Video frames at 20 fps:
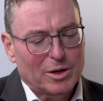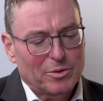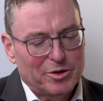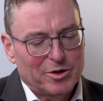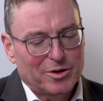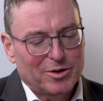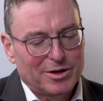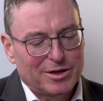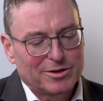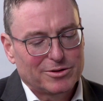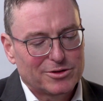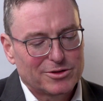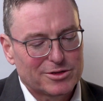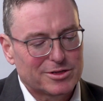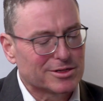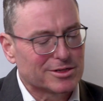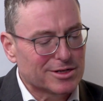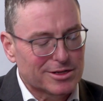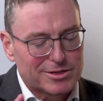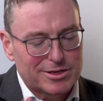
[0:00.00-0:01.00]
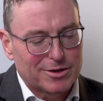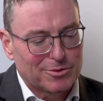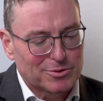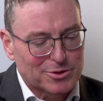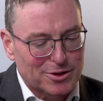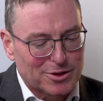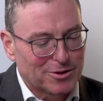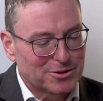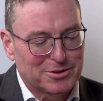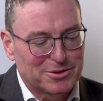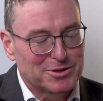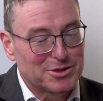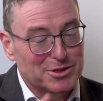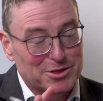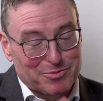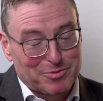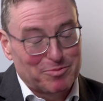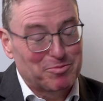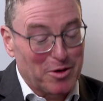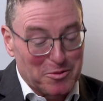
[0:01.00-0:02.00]
while we're on logistics, I said I was going to. This
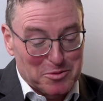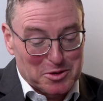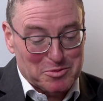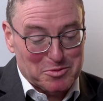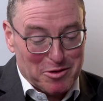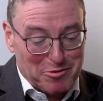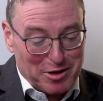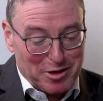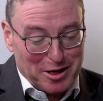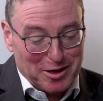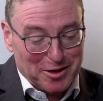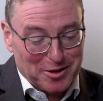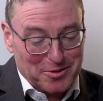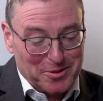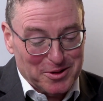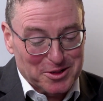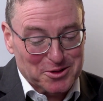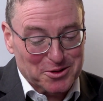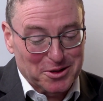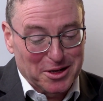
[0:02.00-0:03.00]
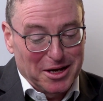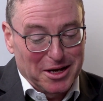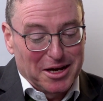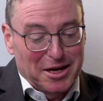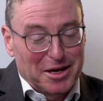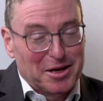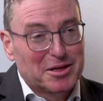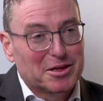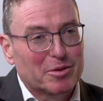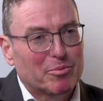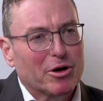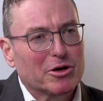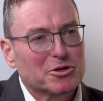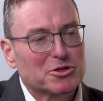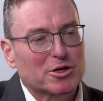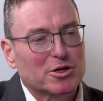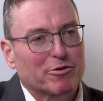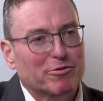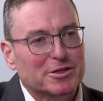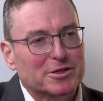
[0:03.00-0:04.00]
is promised my final question. The
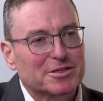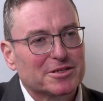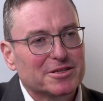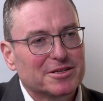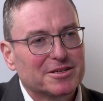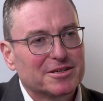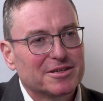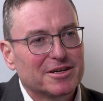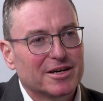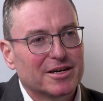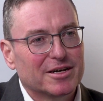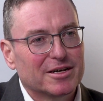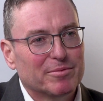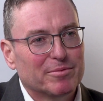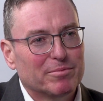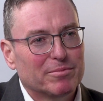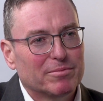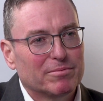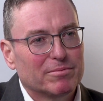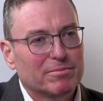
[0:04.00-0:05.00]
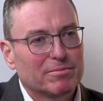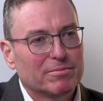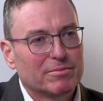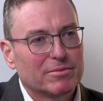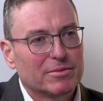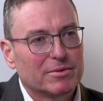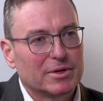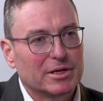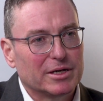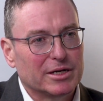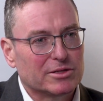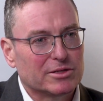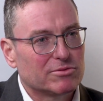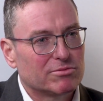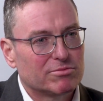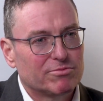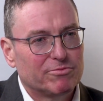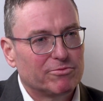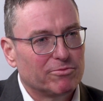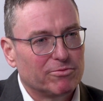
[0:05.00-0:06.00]
post office.
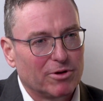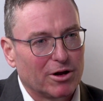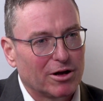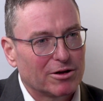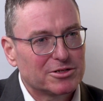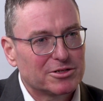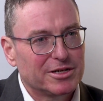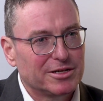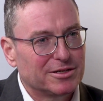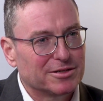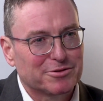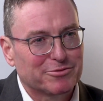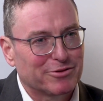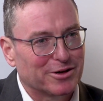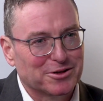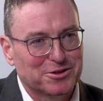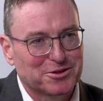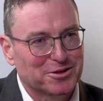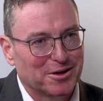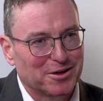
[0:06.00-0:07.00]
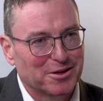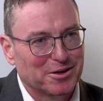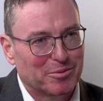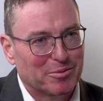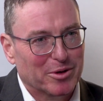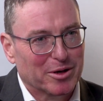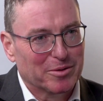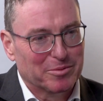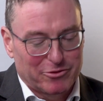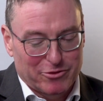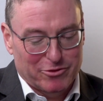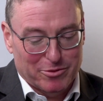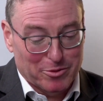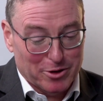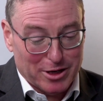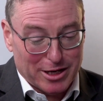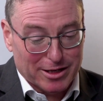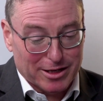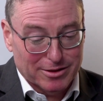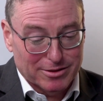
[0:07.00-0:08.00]
It's largely dysfunctional at the moment, from
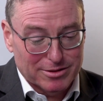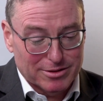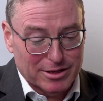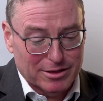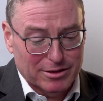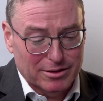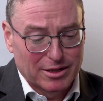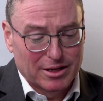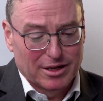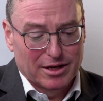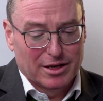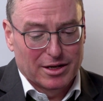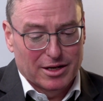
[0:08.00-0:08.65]
what I can tell.